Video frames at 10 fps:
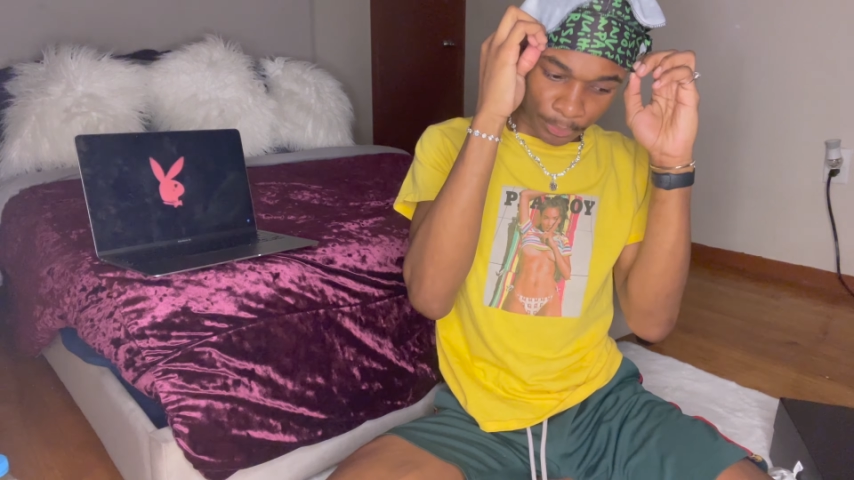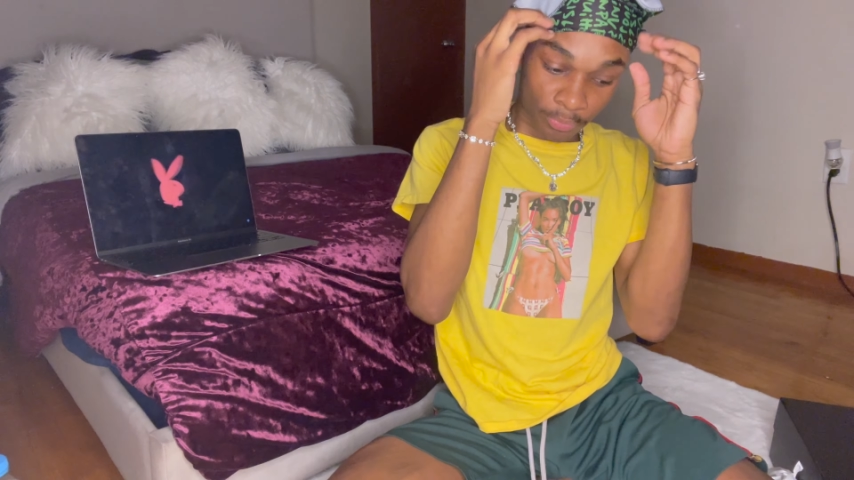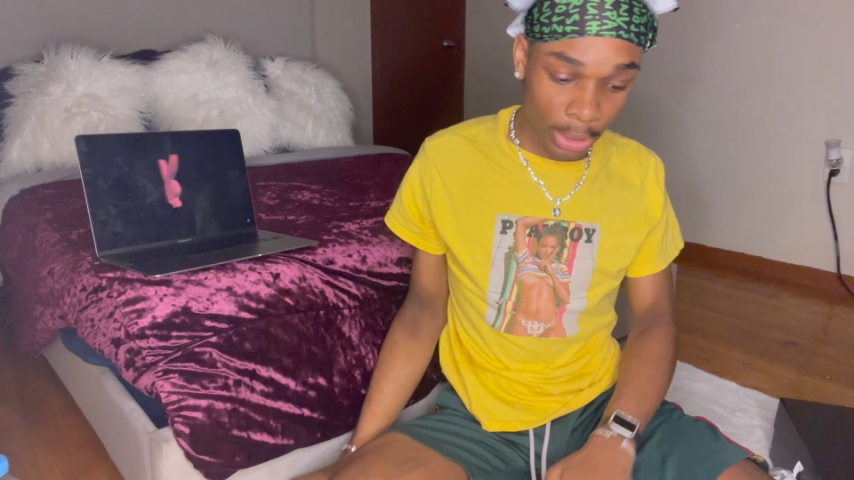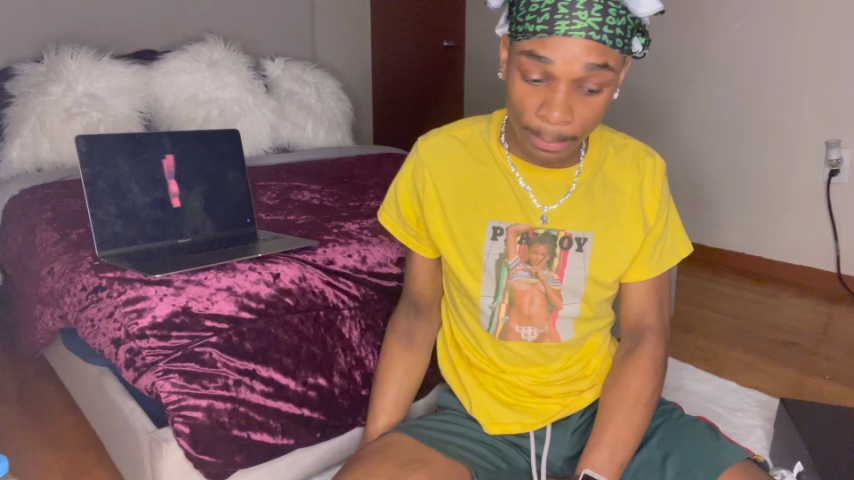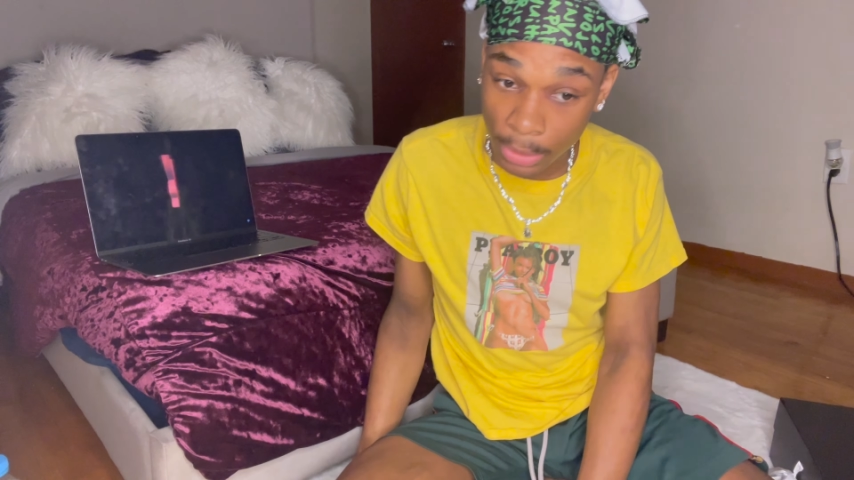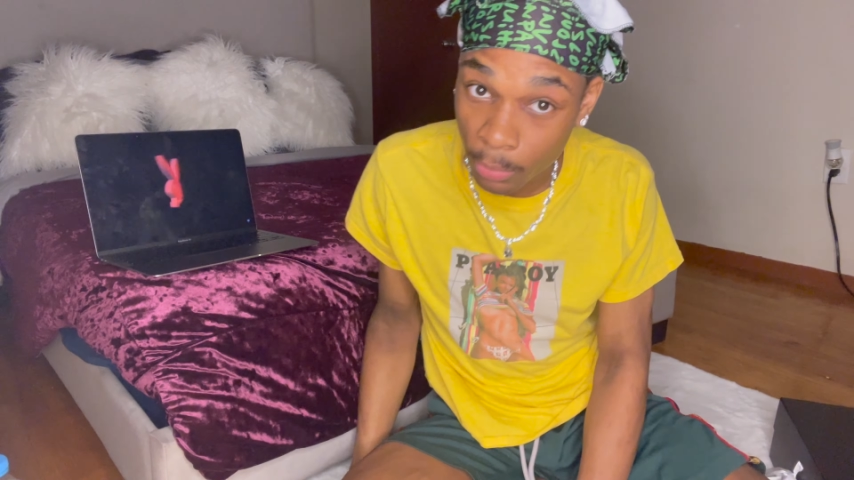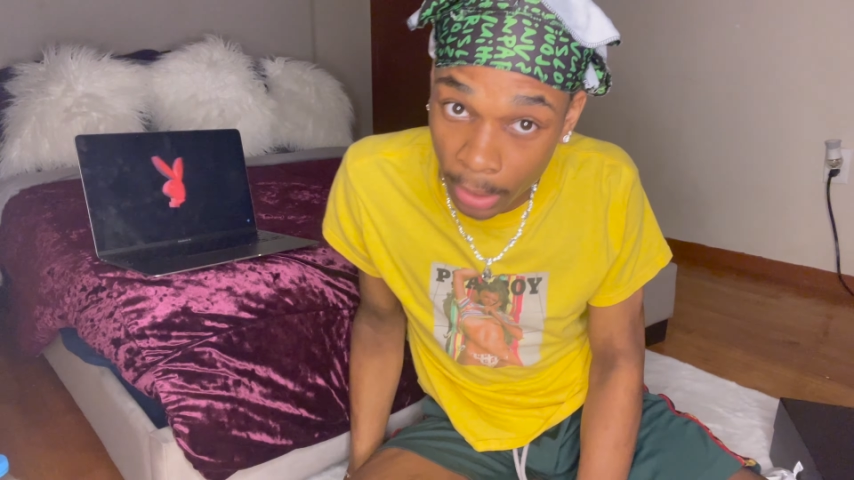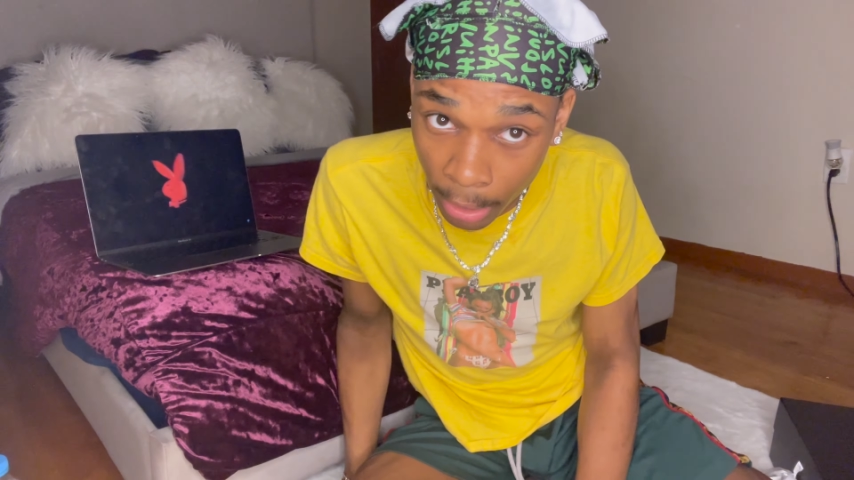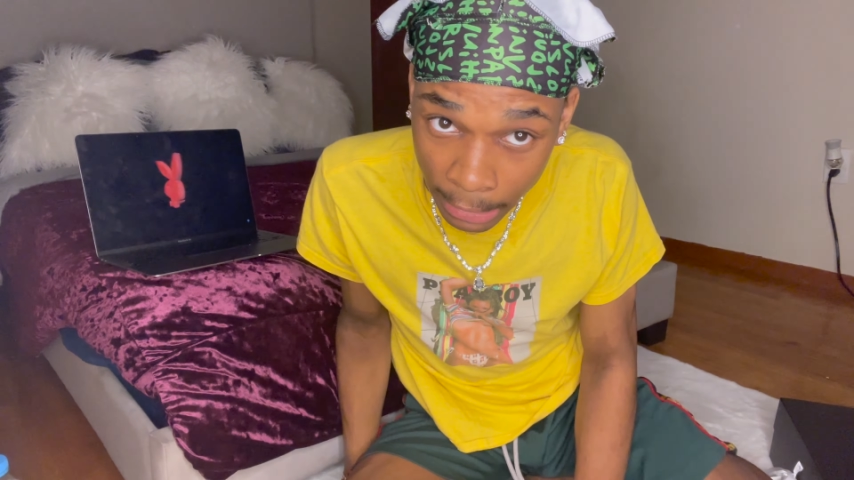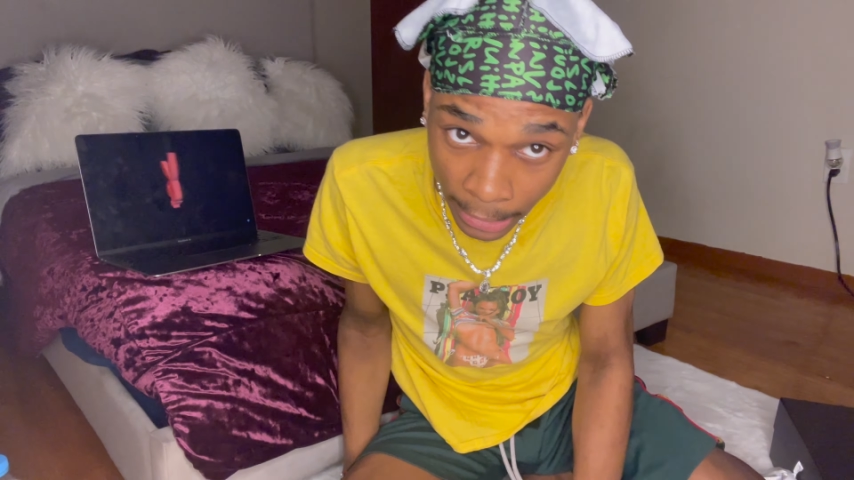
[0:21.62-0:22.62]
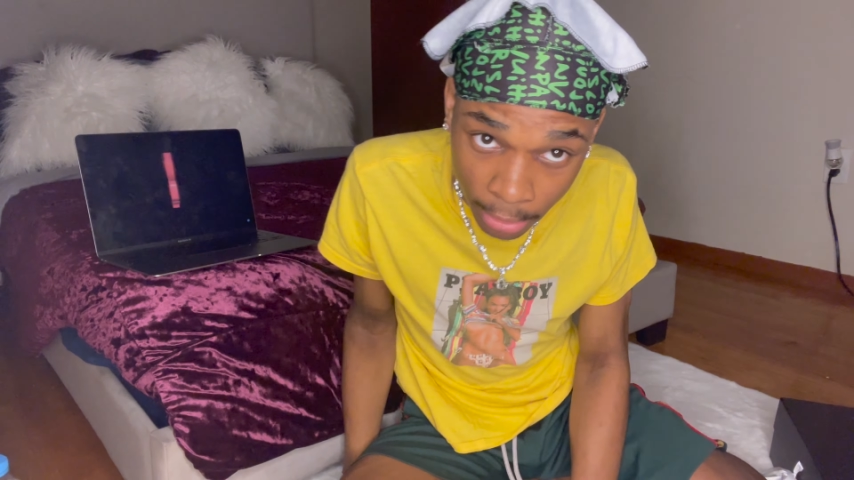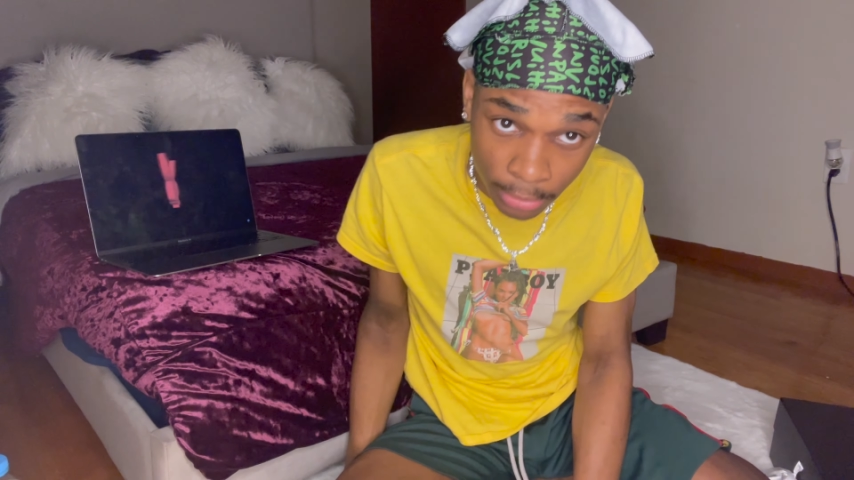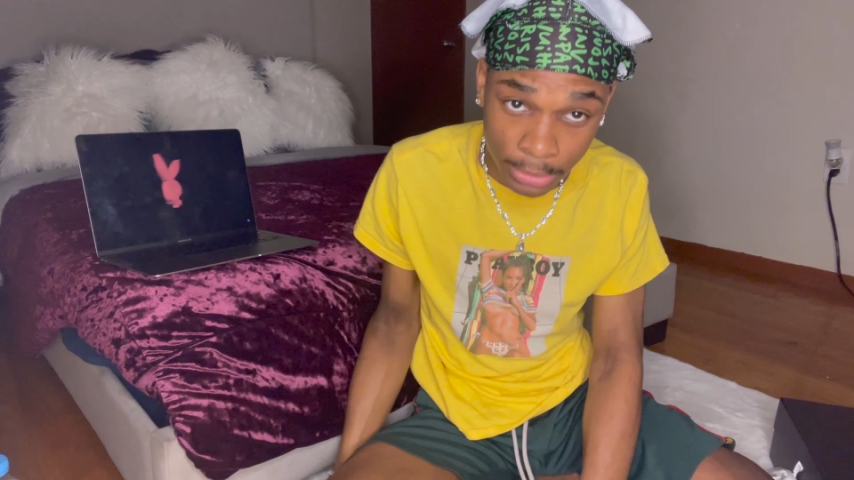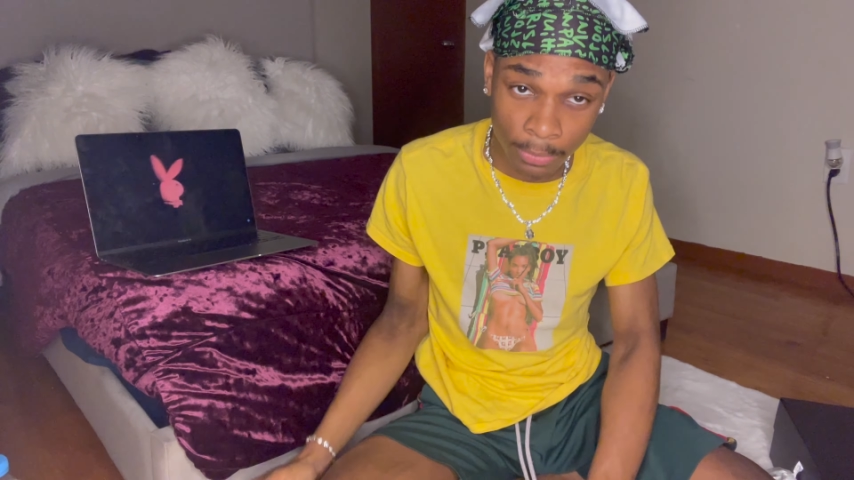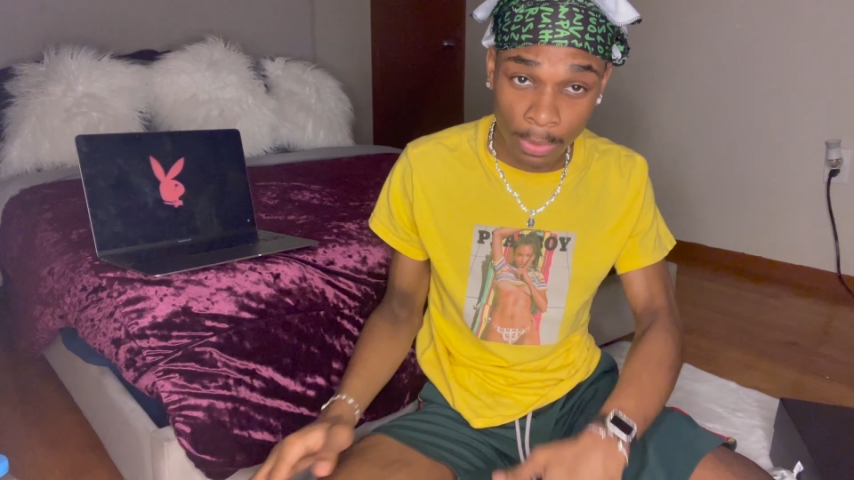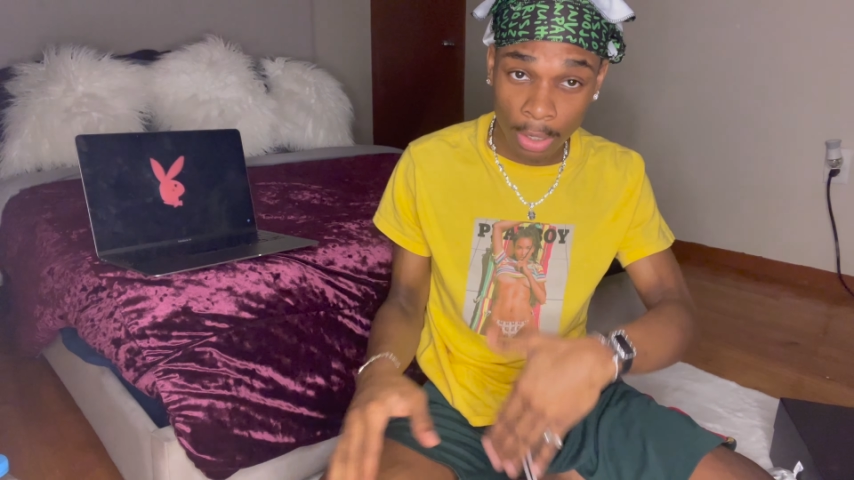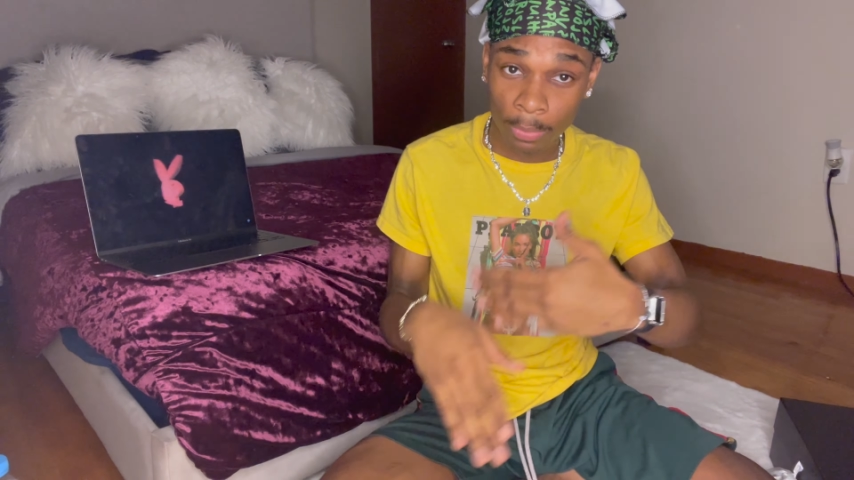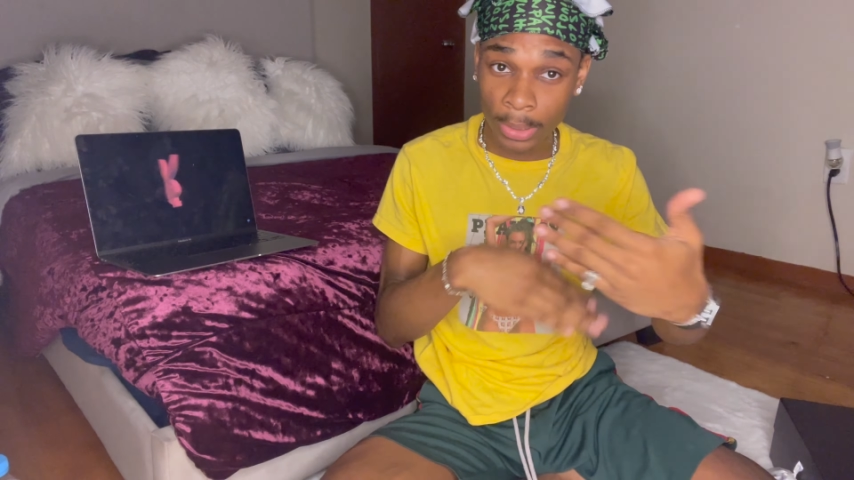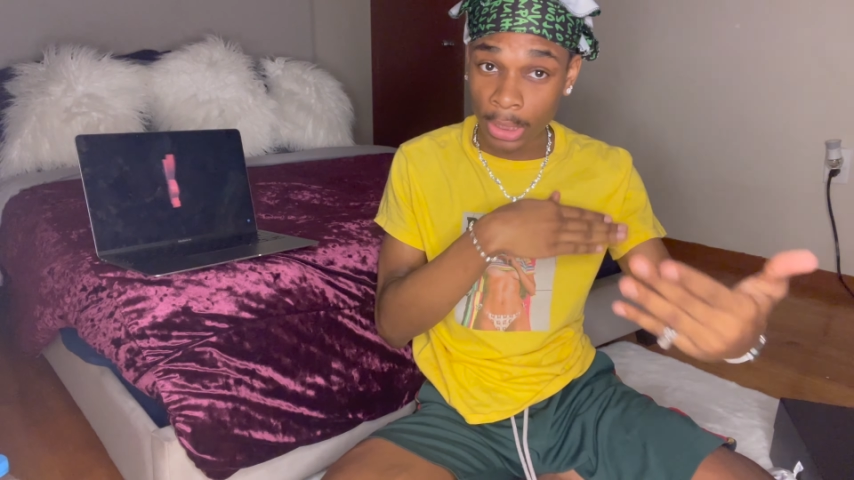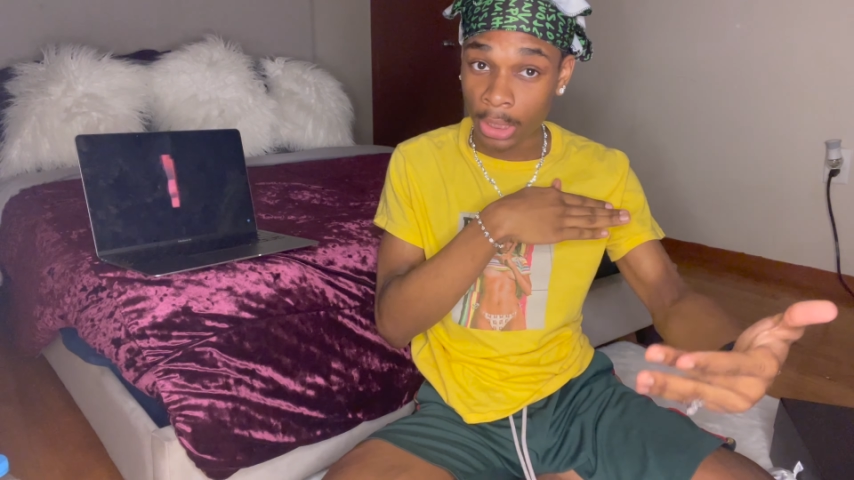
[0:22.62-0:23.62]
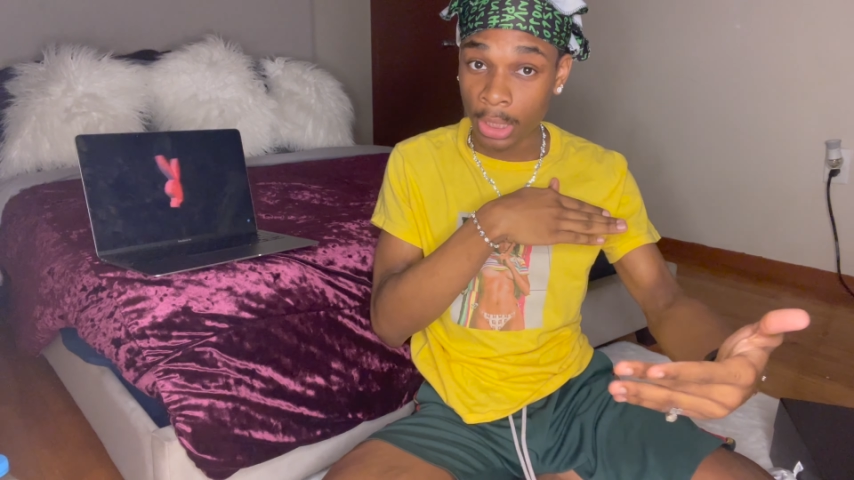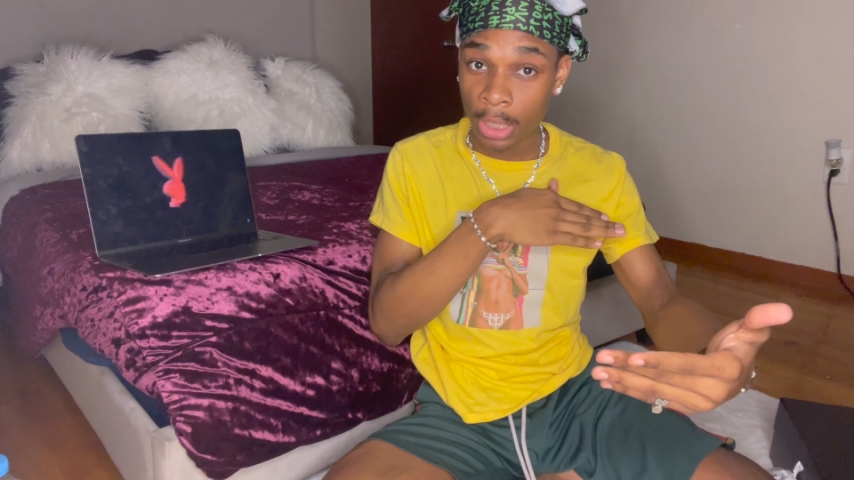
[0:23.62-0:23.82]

we're gonna be doing our nails while we